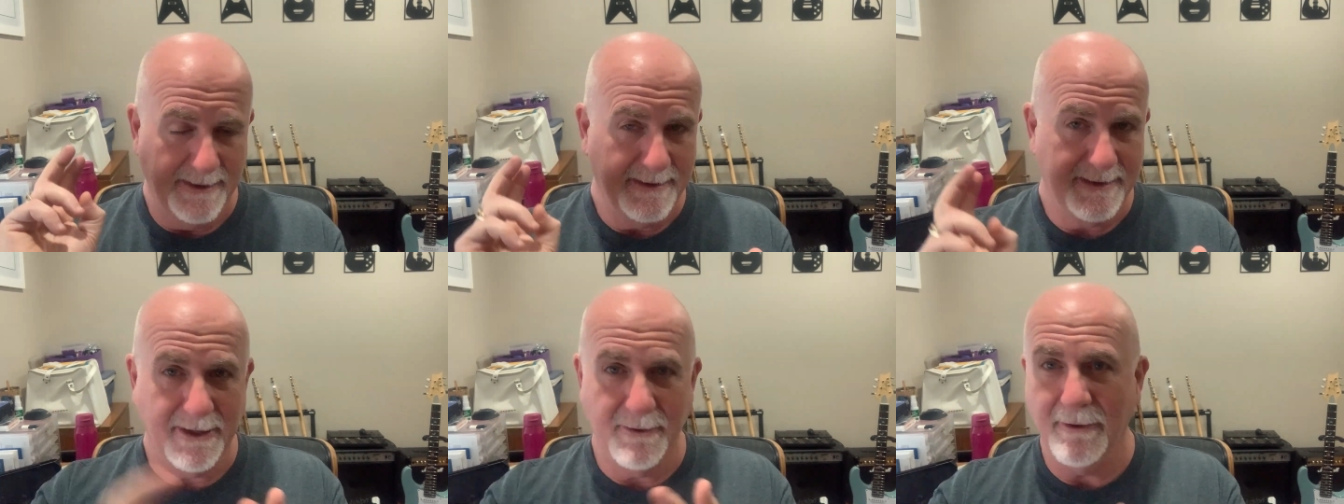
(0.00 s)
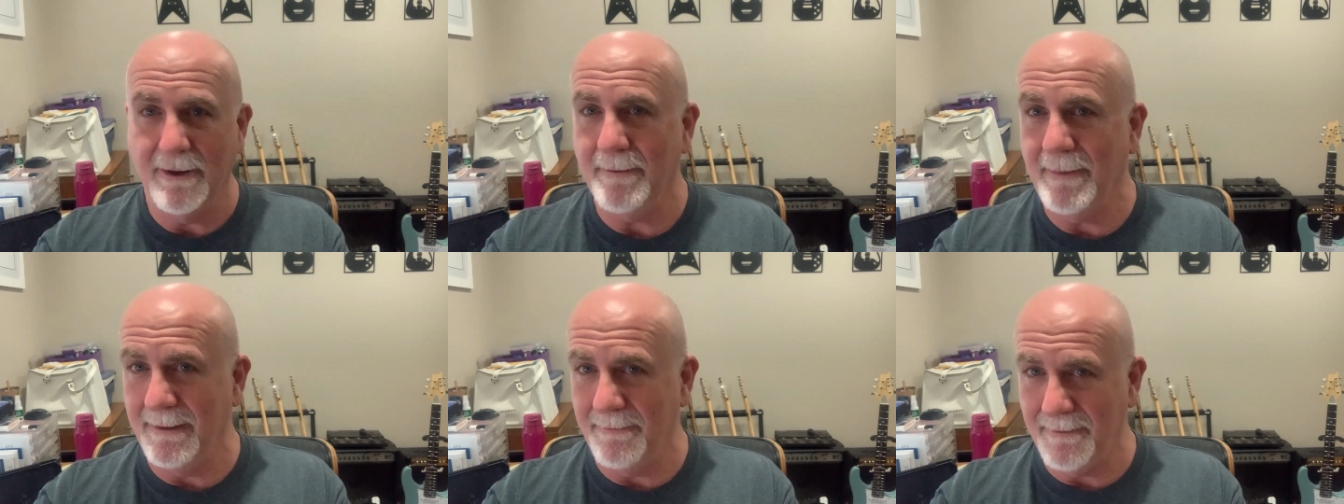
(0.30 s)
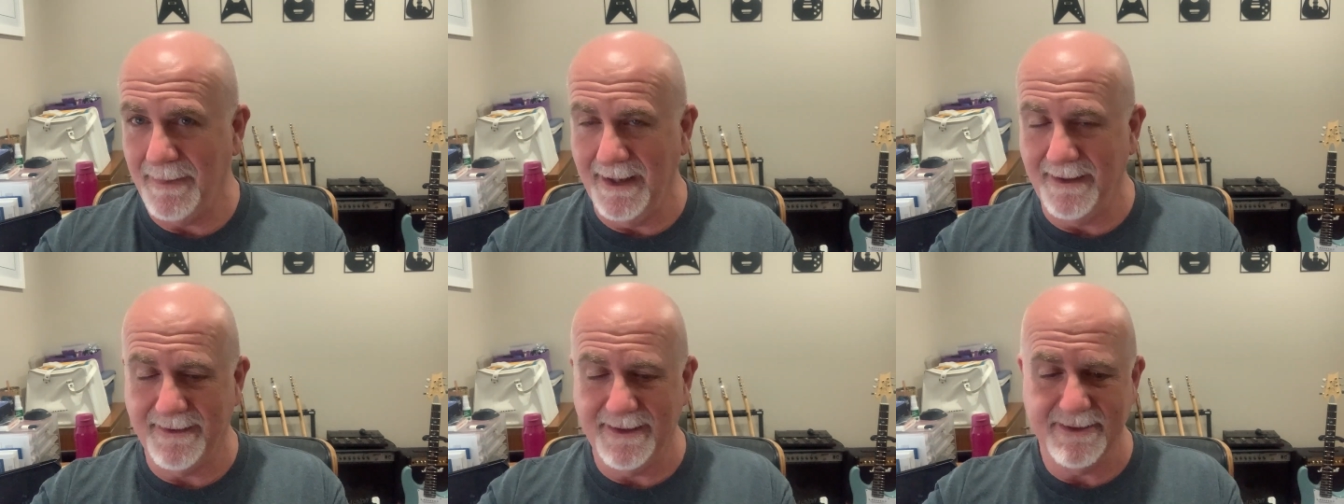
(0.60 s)
Then we meet
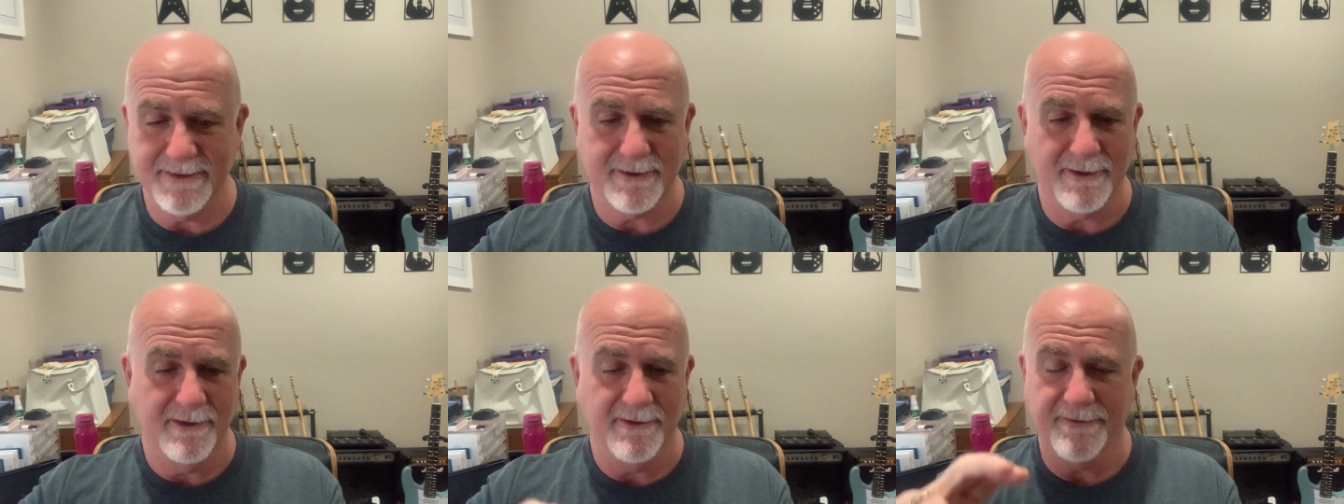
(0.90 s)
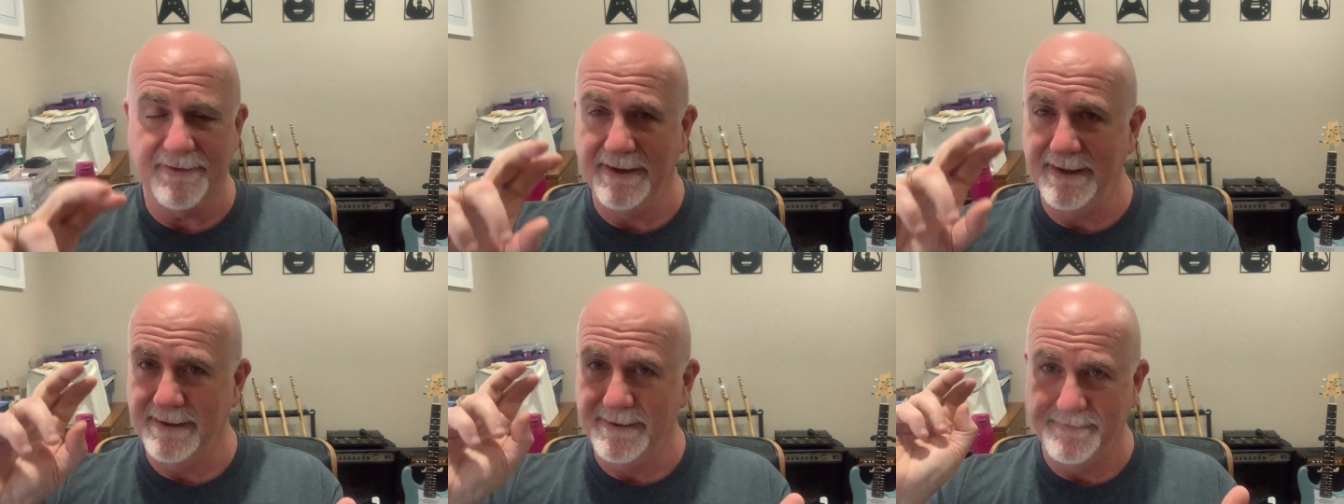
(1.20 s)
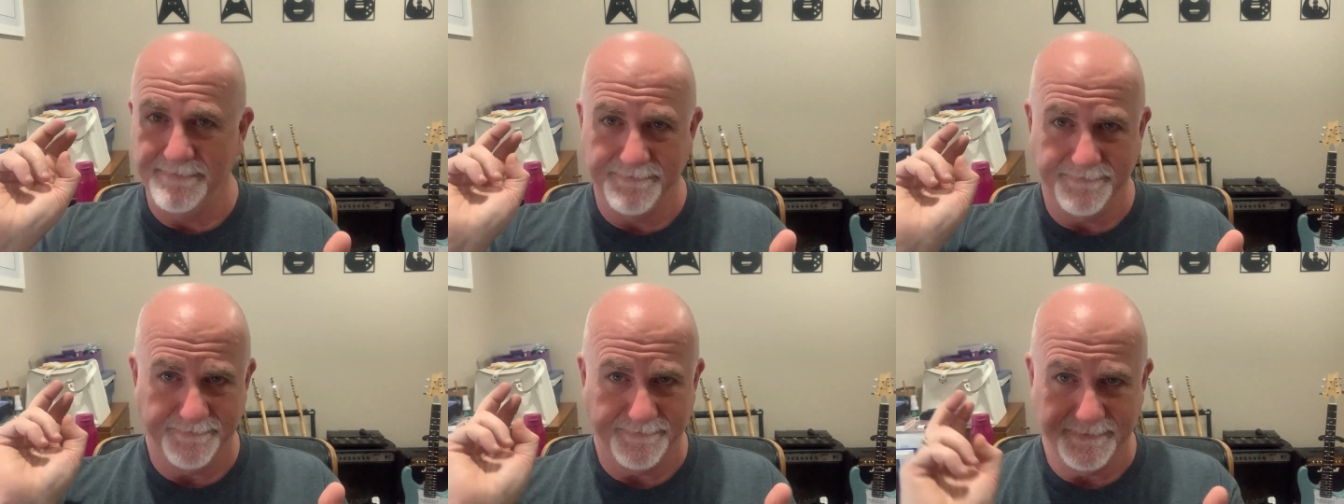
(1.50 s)
Beth, his girlfriend.
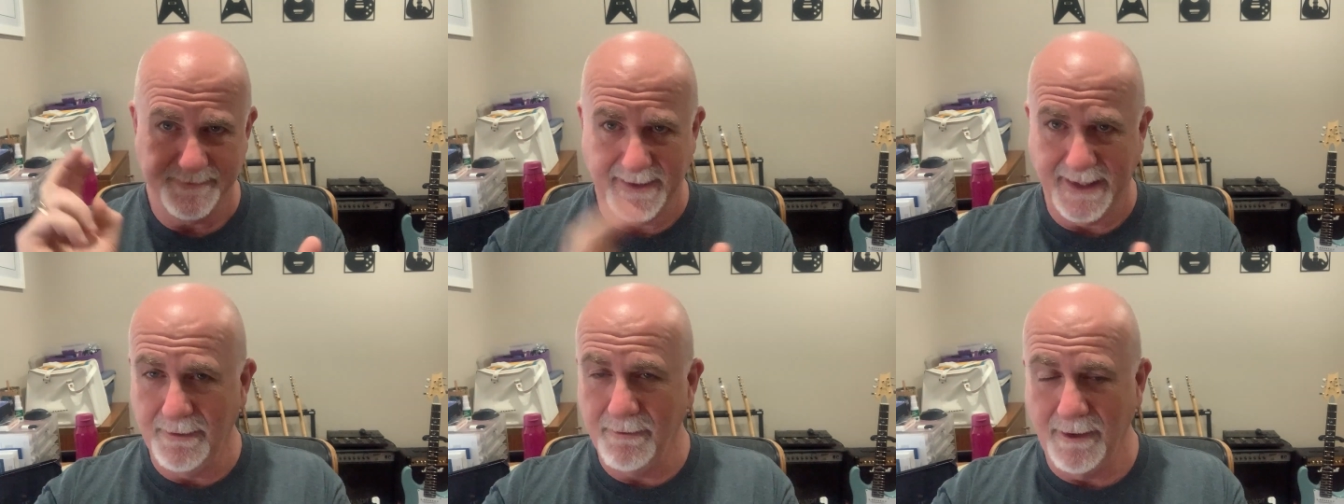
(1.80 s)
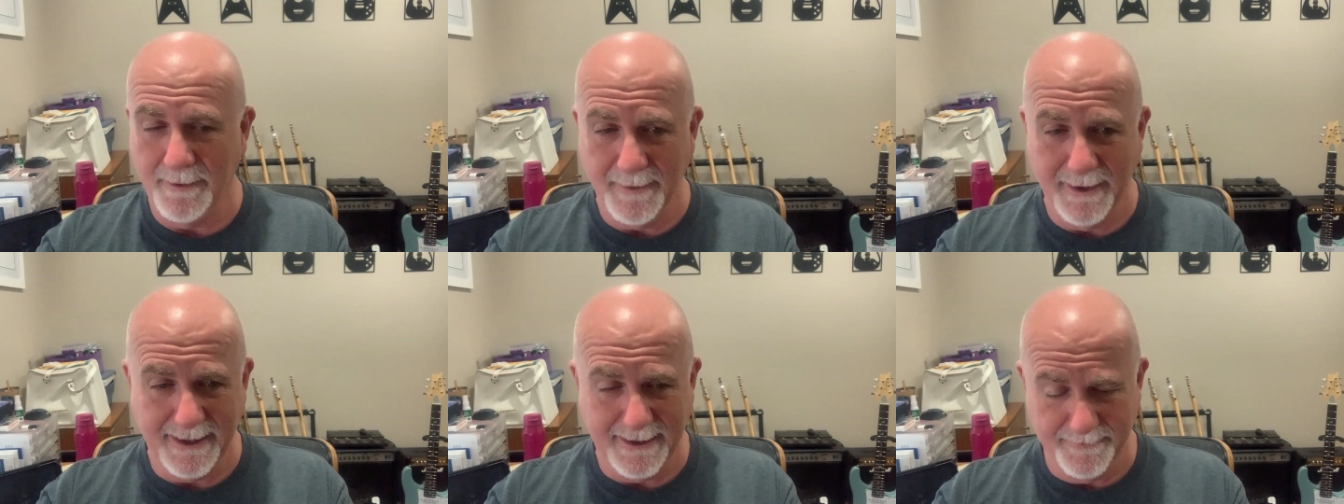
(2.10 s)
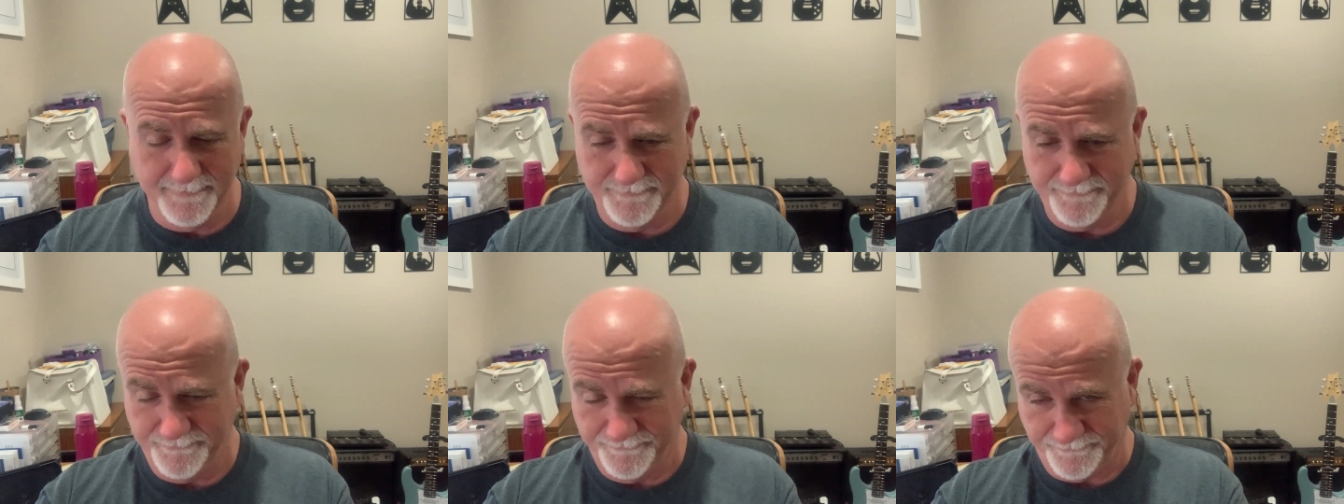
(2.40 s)
Then we
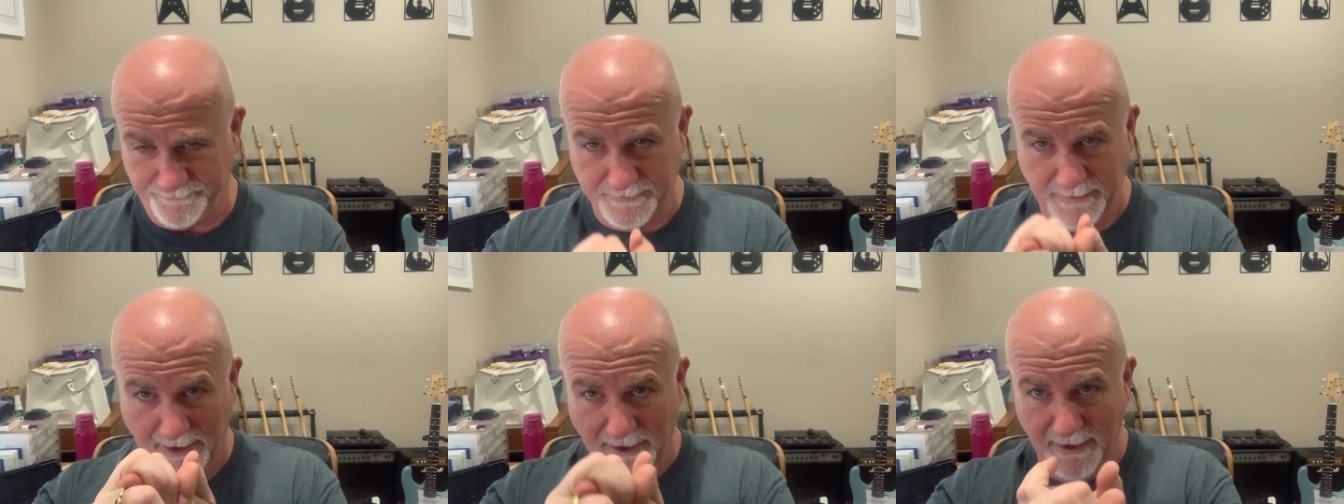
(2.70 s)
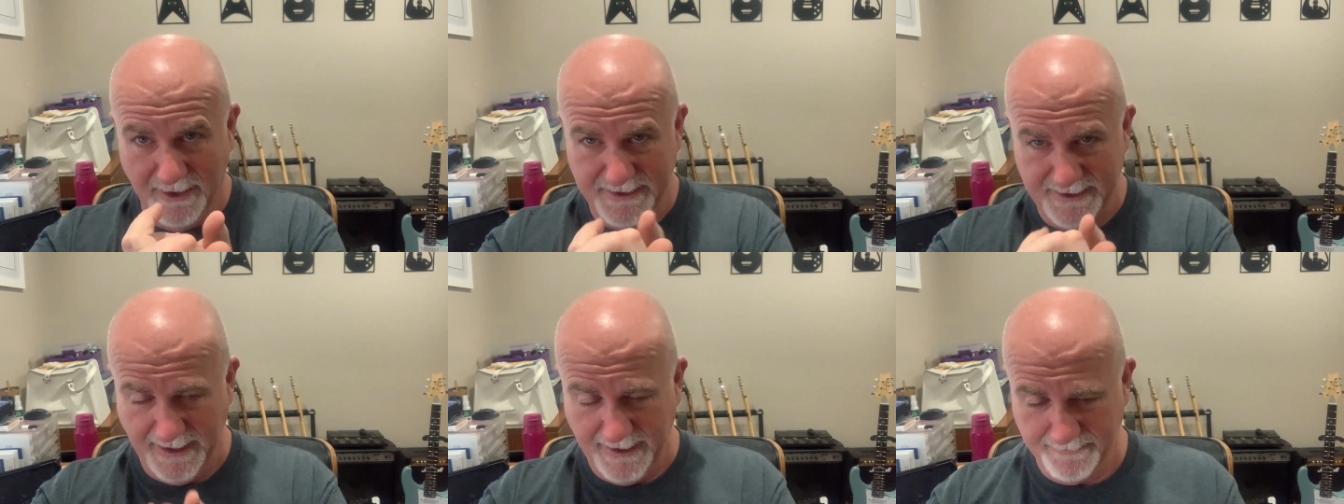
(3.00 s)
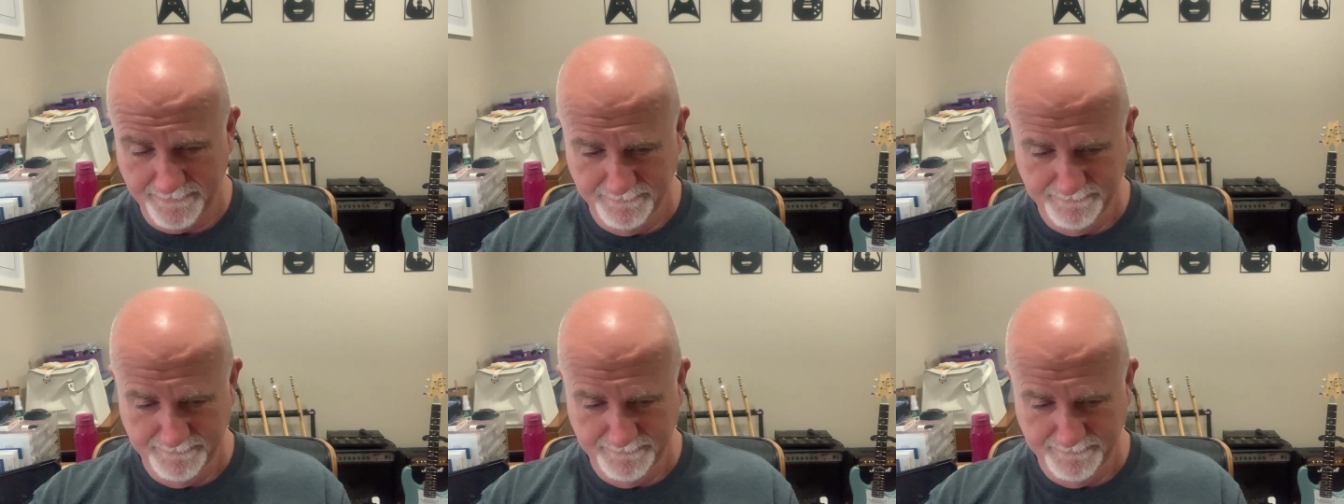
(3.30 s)
meet Isaac.